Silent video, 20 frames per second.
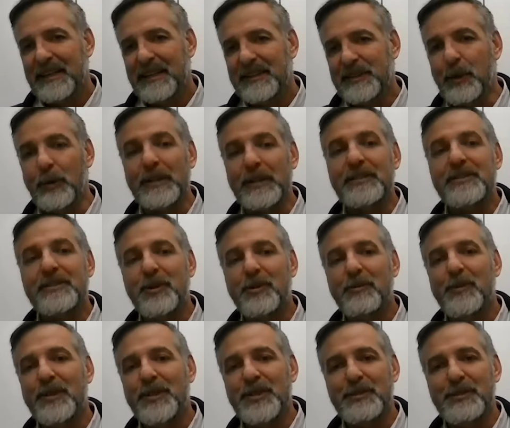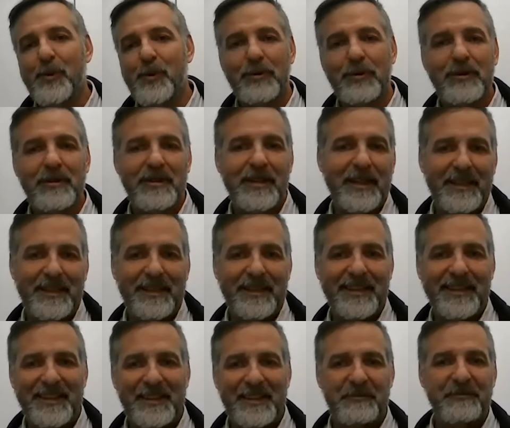So it's so much more
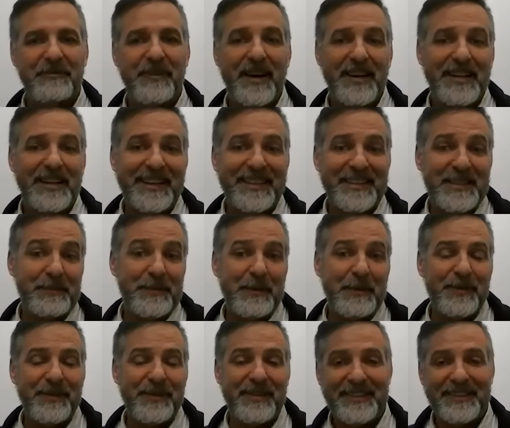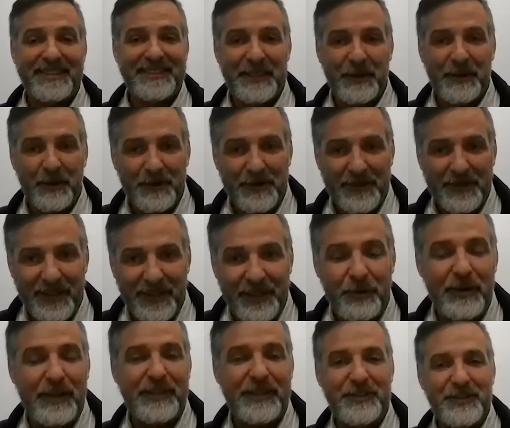than finance. People think, you know, a
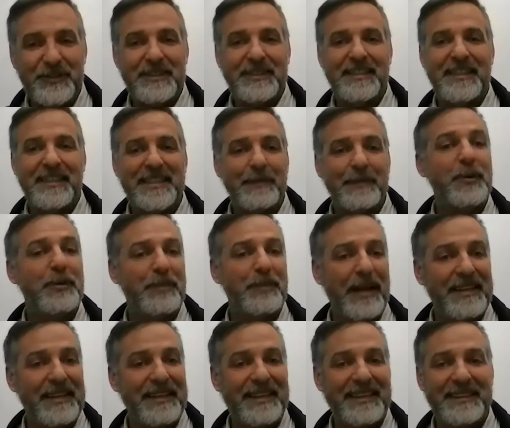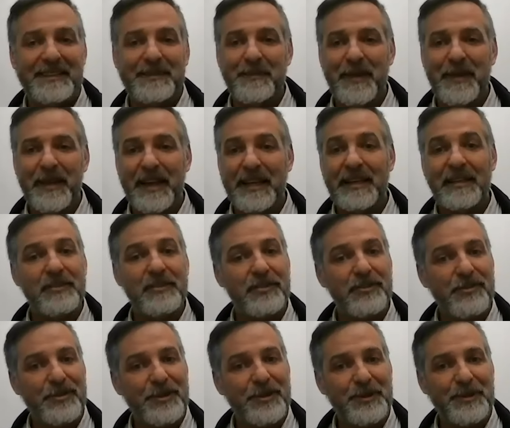credit union, that's about banking. And it's
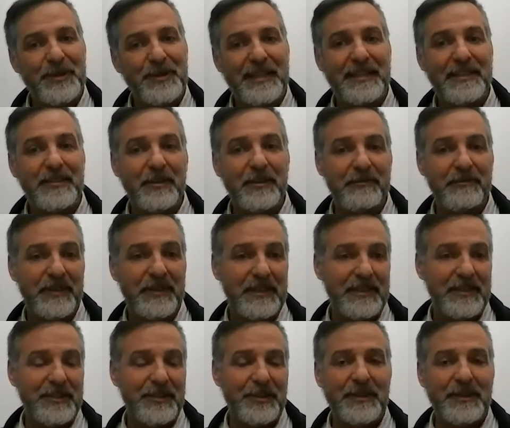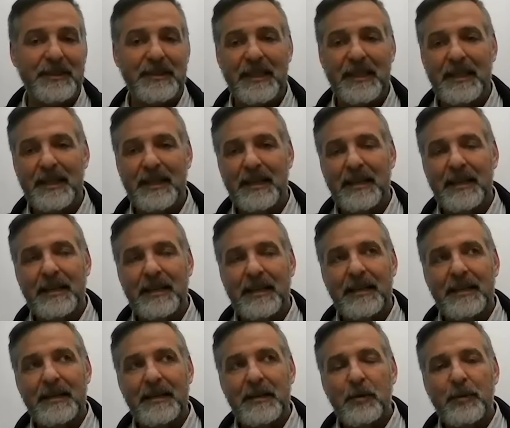true, that is our vehicle,
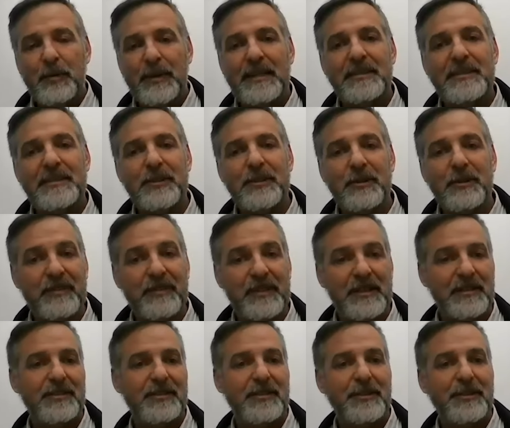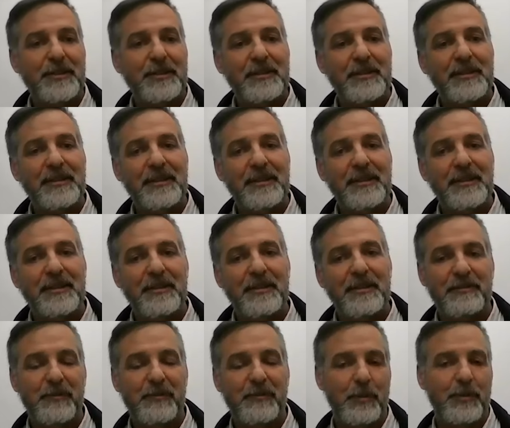but it is our vehicle
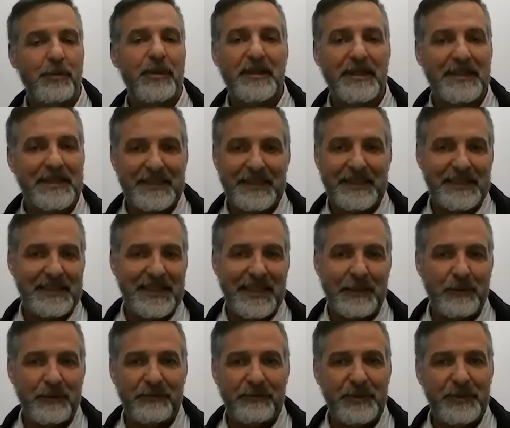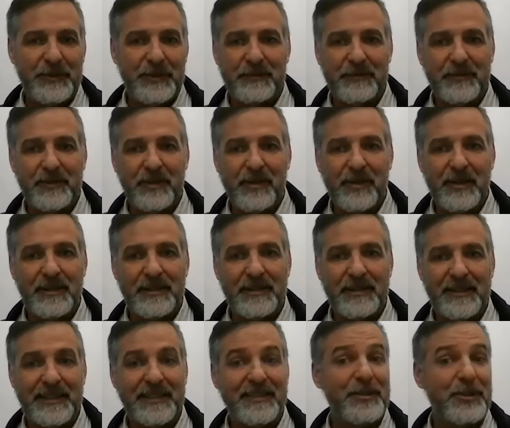for building a sustainable future for all.
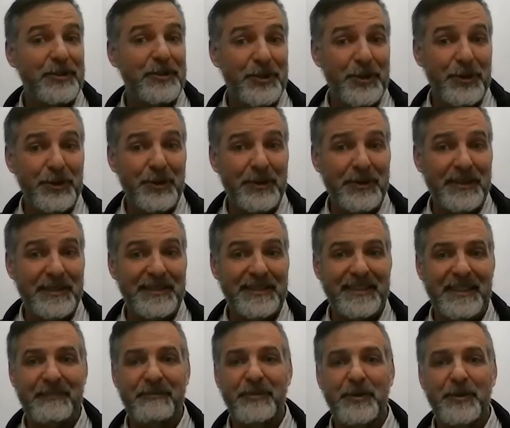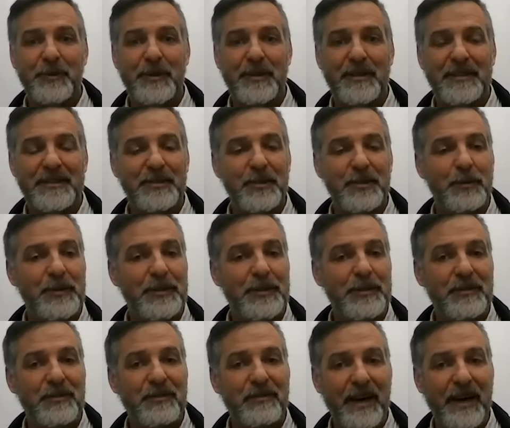It is our tool, if you will. So we
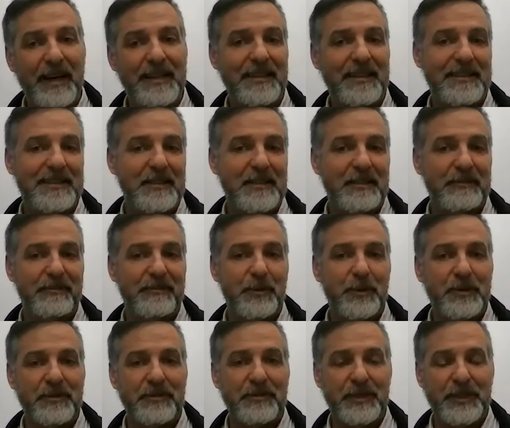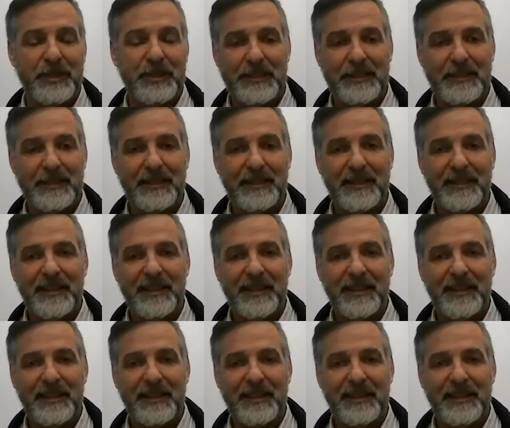use finance as a force for good